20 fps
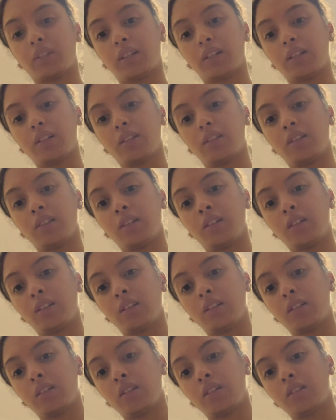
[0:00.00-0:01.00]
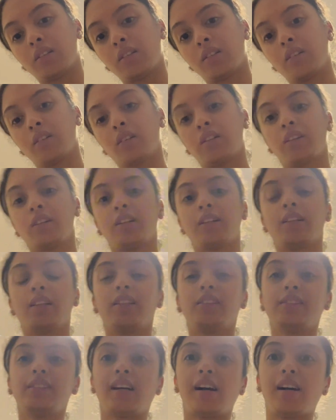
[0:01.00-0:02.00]
In there.
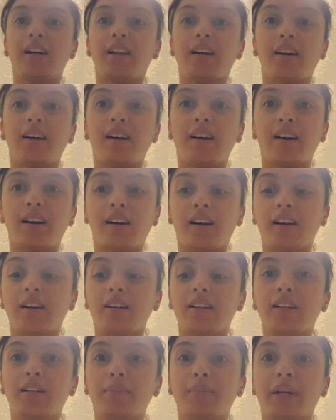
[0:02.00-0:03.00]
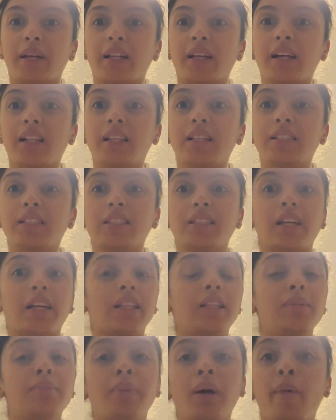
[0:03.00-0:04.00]
Ta-da! Might get like
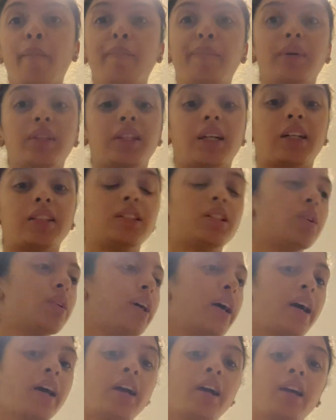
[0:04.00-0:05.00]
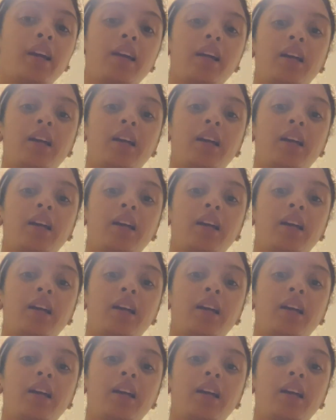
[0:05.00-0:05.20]
slightly bent, but that's okay.